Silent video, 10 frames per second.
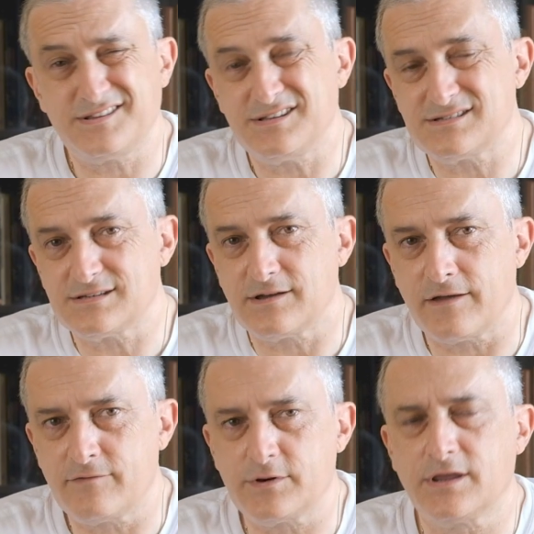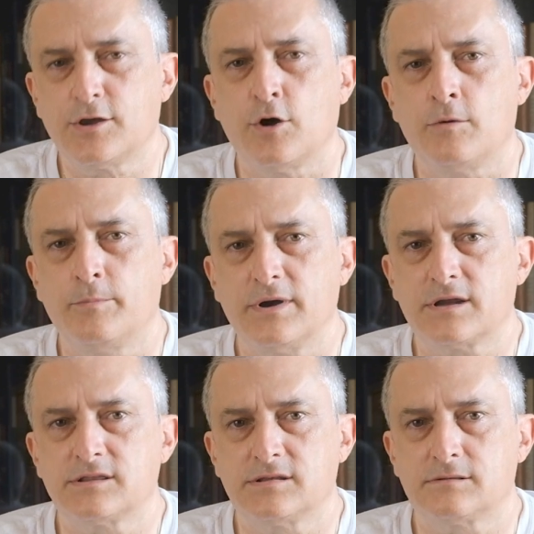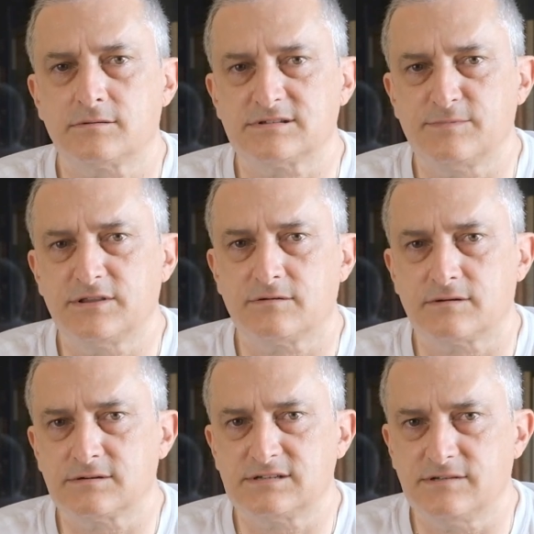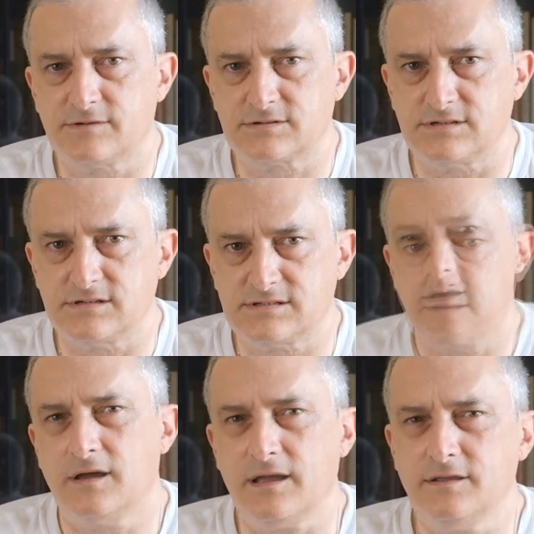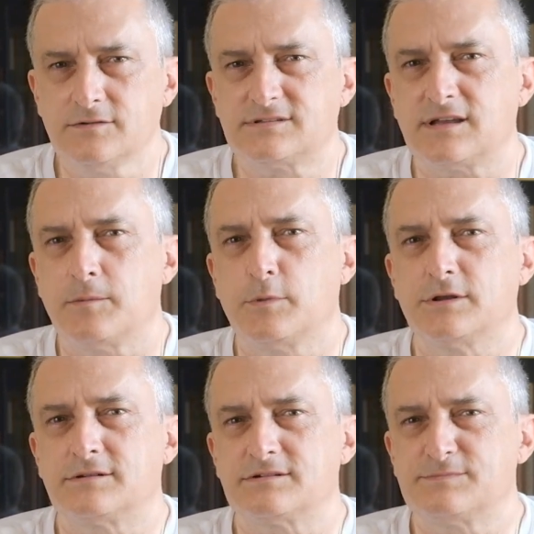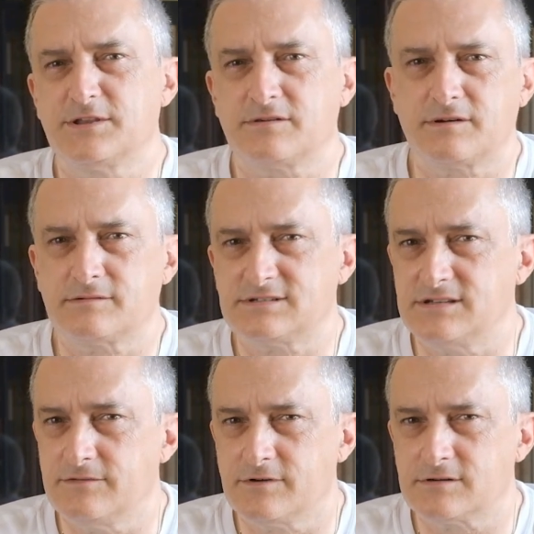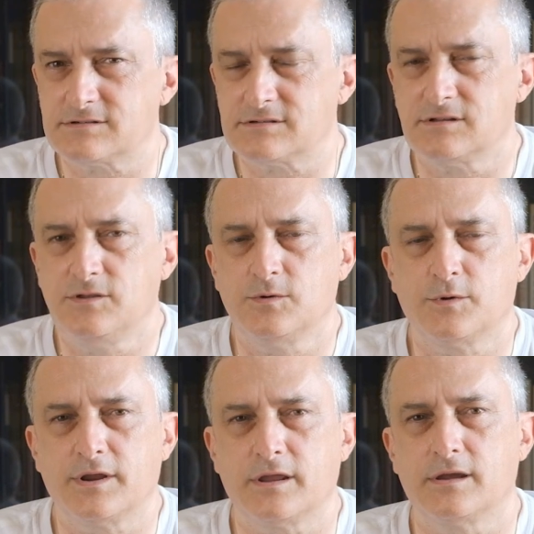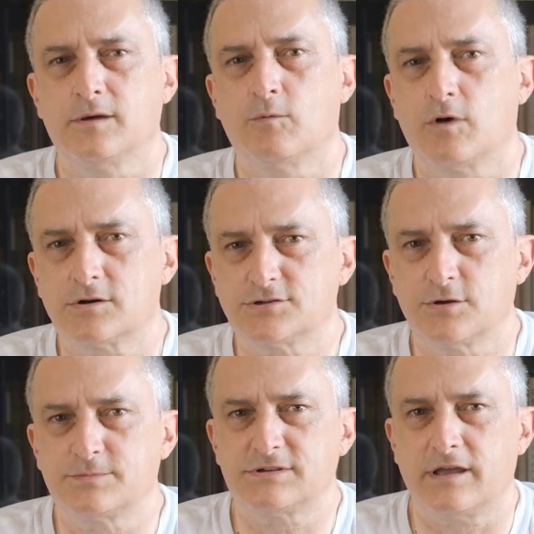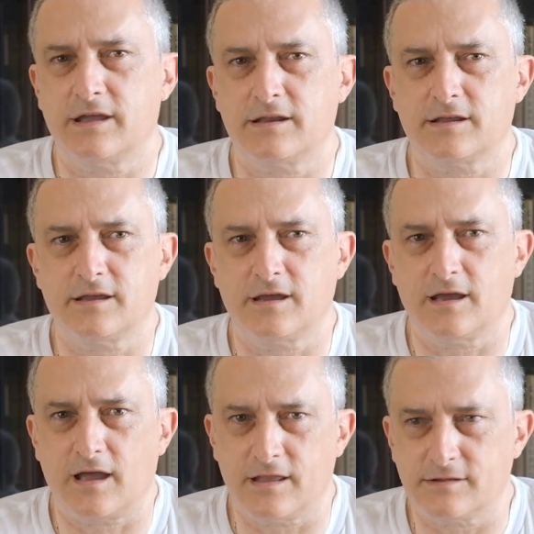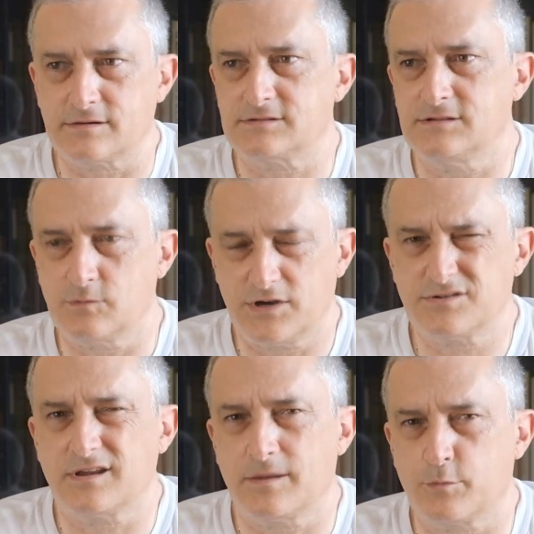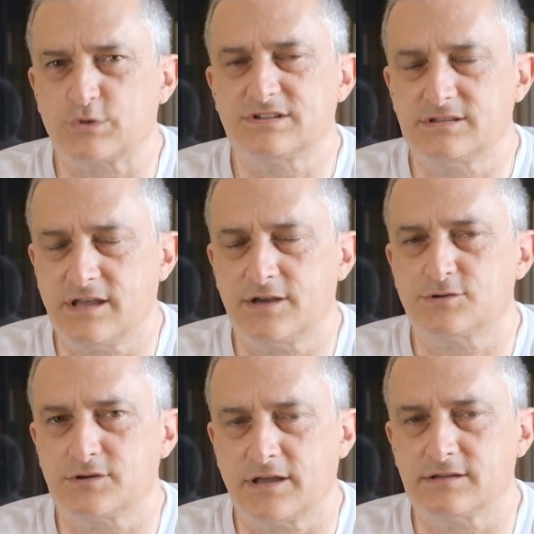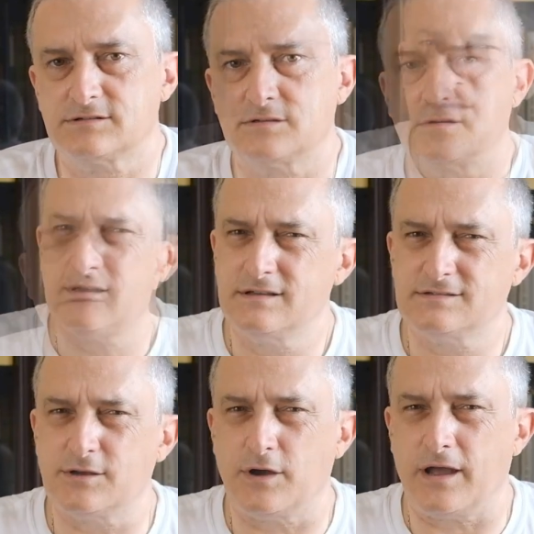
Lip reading: is a very compact transmitter and receiver system. I use some transmitter and receivers during workshops and other situations like presentation and so on. So